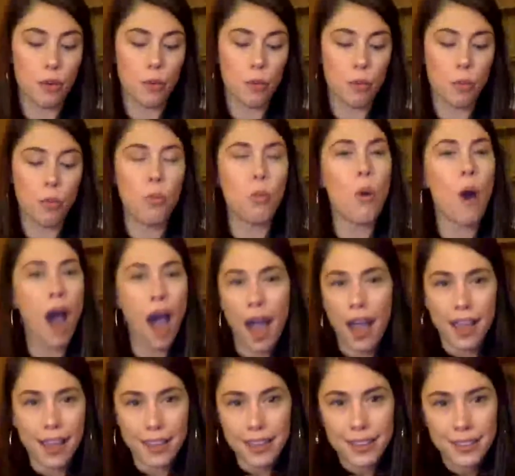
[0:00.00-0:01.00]

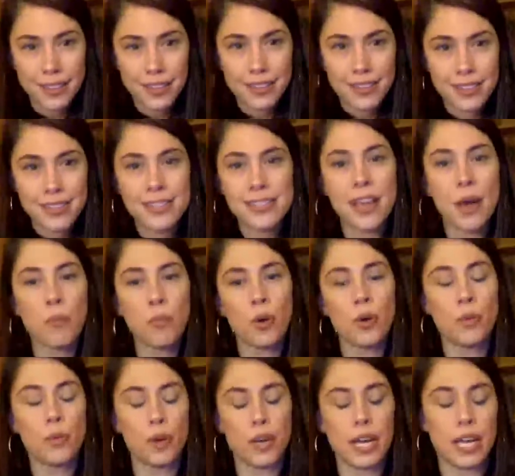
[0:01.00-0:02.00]
why
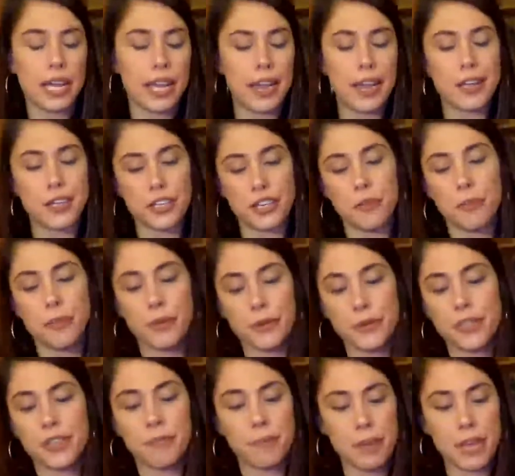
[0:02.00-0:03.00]
someone would engage in
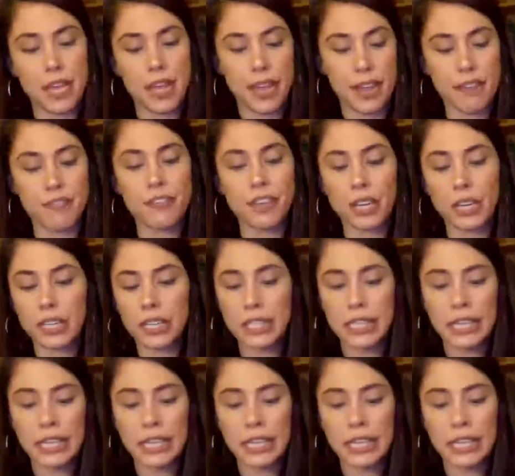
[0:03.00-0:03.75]
abusive behavior.